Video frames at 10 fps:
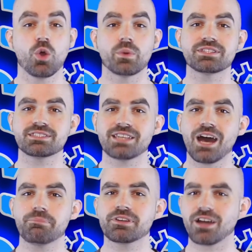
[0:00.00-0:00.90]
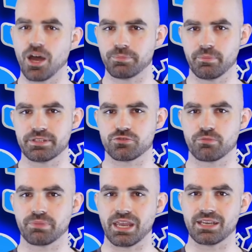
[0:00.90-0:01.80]
would stop the compliments
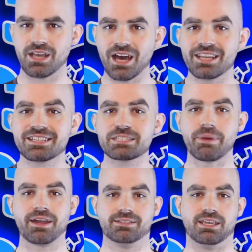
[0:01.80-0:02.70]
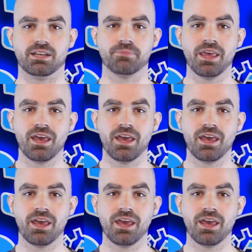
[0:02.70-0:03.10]
from being unexpected.